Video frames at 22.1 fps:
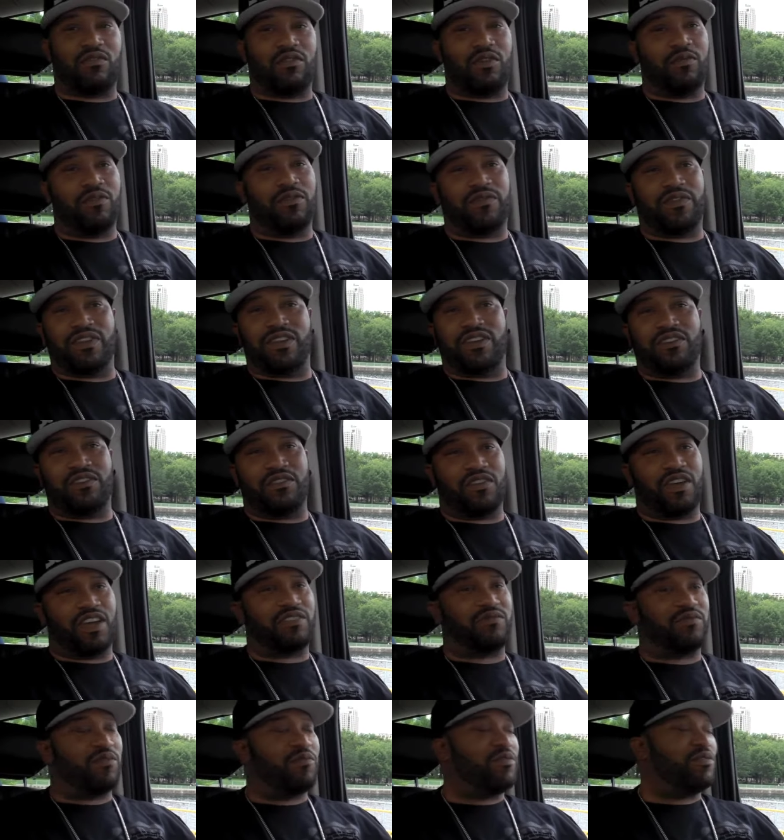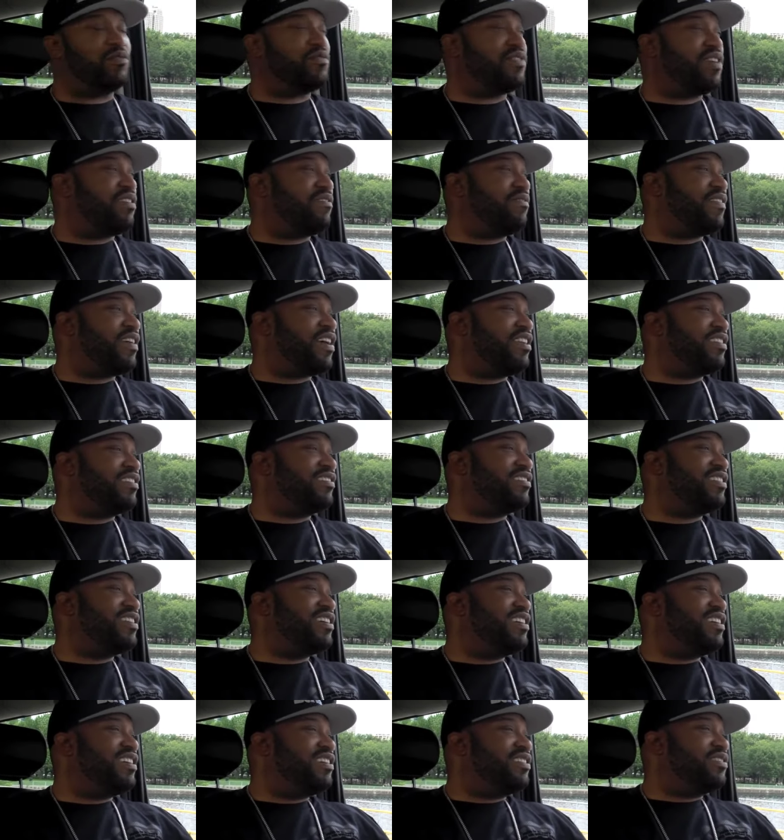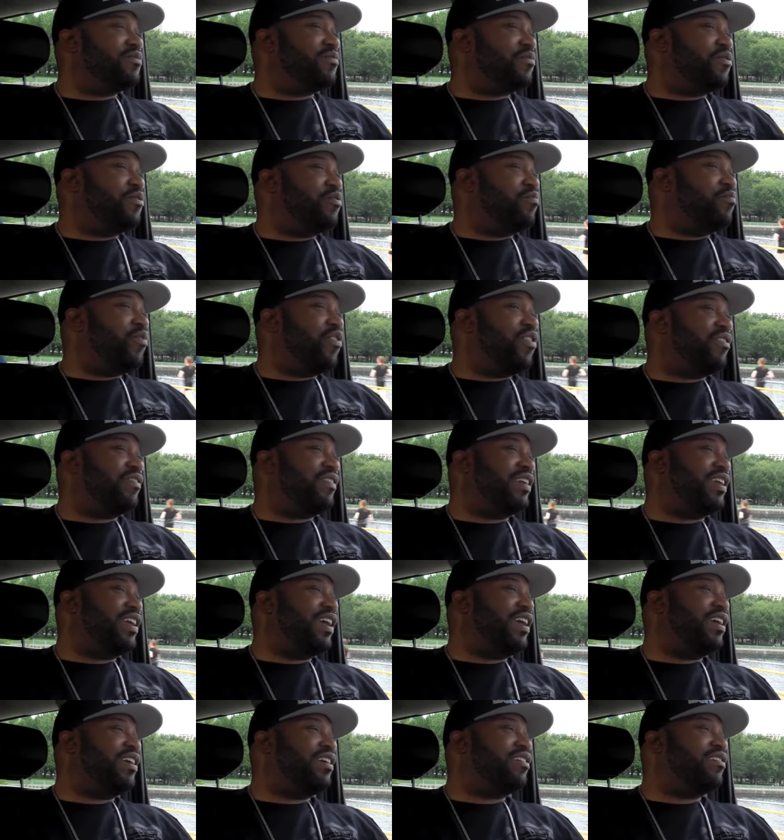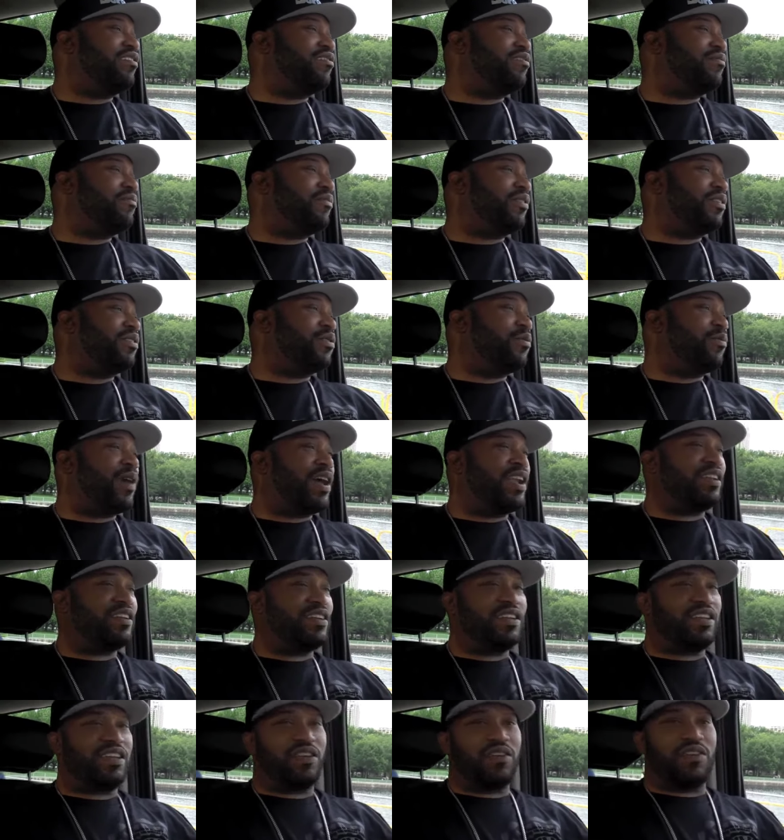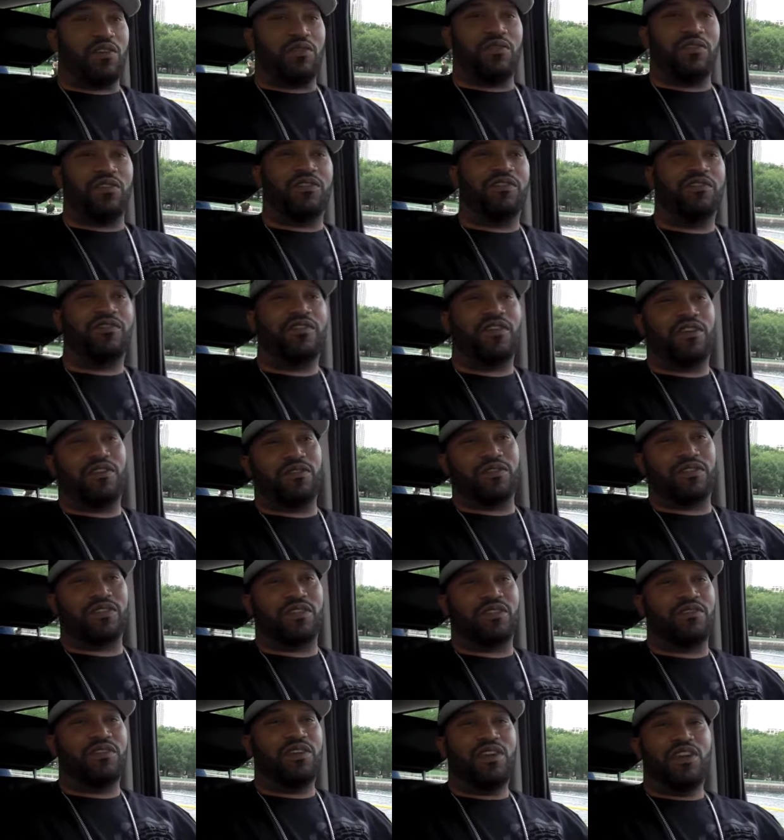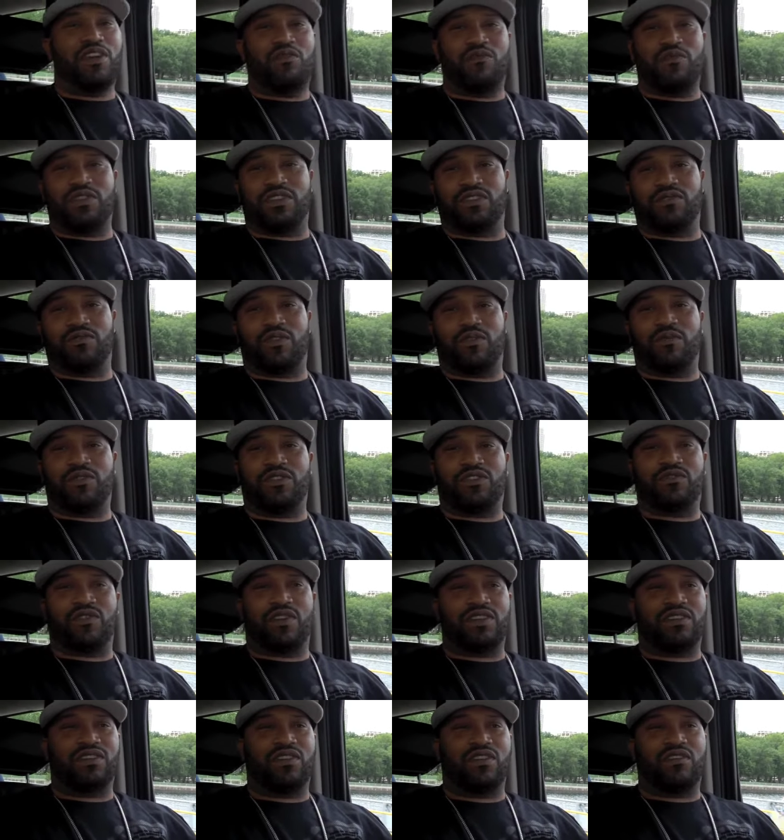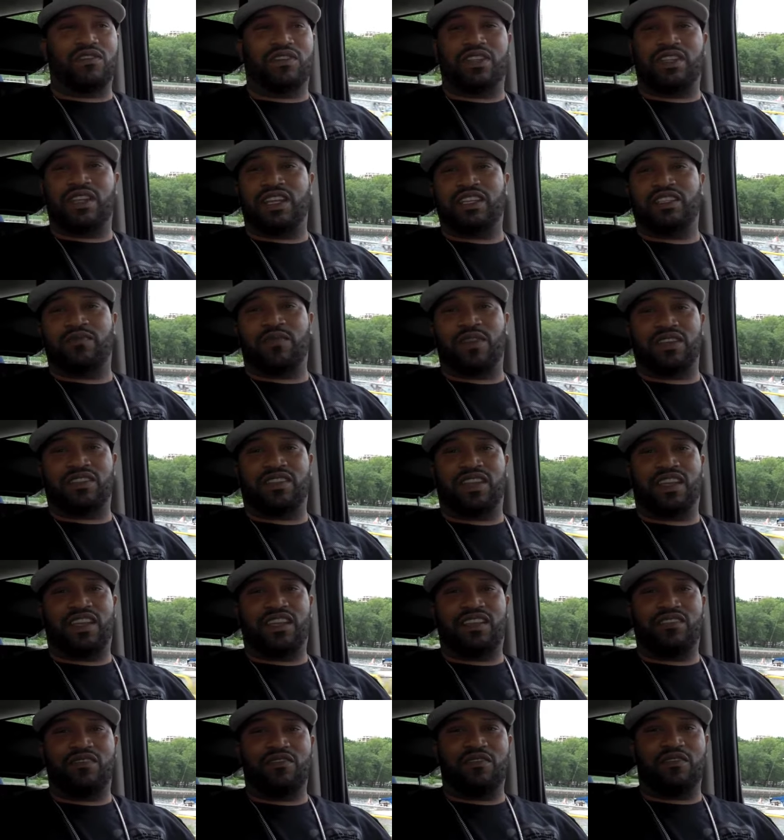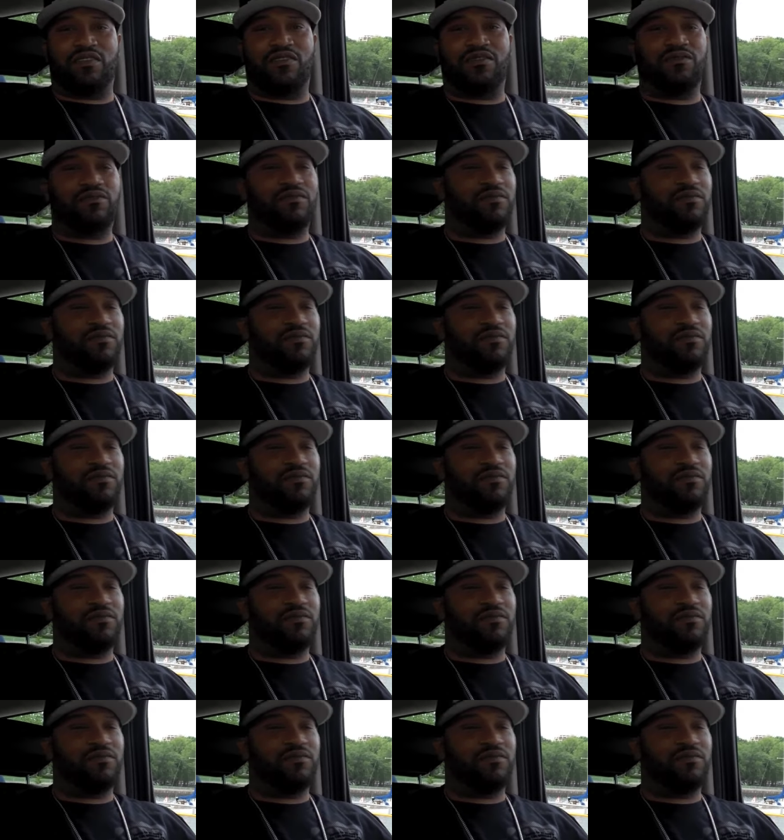We went for you know that's what we were trying to find is some new Marvin Gaye. Right. Nobody could get known on the phone, so we just went with Trey Songz, the next best thing, you know.